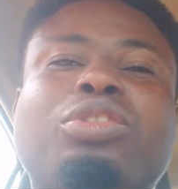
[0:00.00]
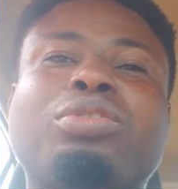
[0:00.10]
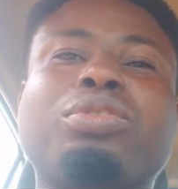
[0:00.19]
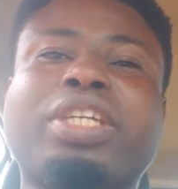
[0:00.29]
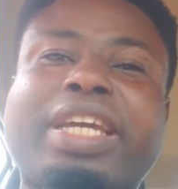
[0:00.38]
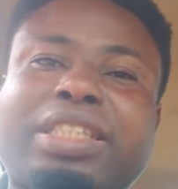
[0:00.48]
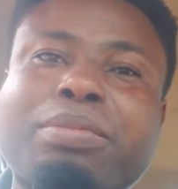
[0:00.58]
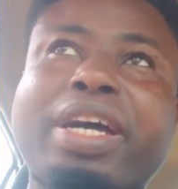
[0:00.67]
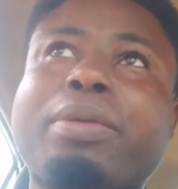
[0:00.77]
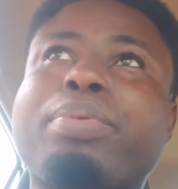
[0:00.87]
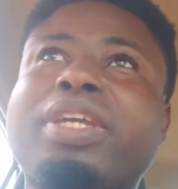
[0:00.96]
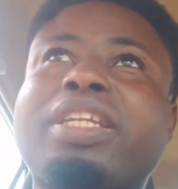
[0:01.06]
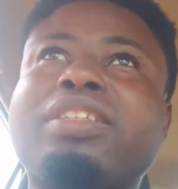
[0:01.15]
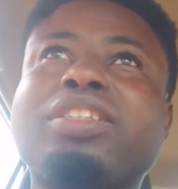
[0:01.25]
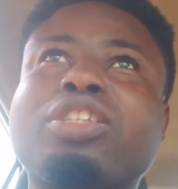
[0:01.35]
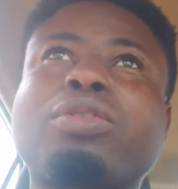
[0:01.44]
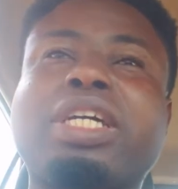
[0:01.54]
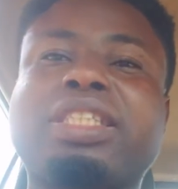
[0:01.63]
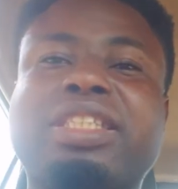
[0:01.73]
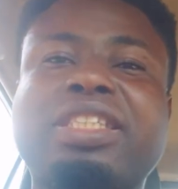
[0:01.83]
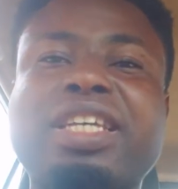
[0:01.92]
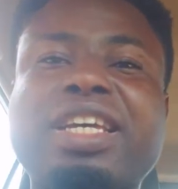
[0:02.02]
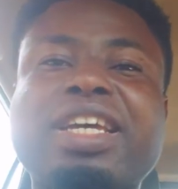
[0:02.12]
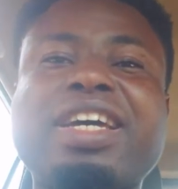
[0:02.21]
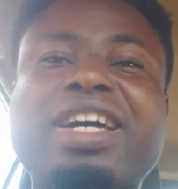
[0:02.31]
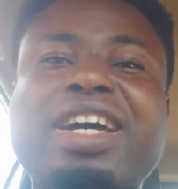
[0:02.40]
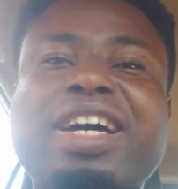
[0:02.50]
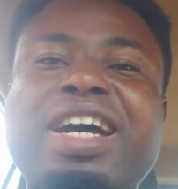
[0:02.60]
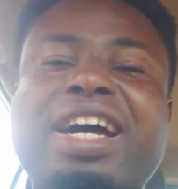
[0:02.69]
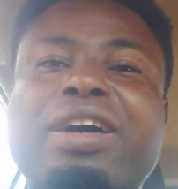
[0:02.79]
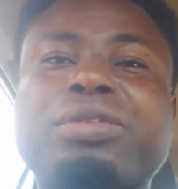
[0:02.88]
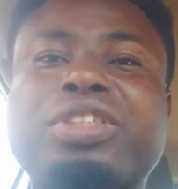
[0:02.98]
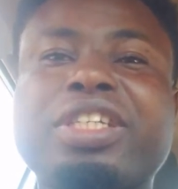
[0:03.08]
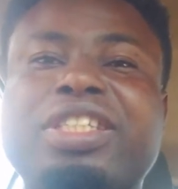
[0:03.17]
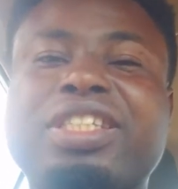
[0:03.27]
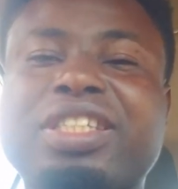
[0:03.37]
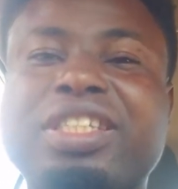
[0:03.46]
to get my pin so that I'll just...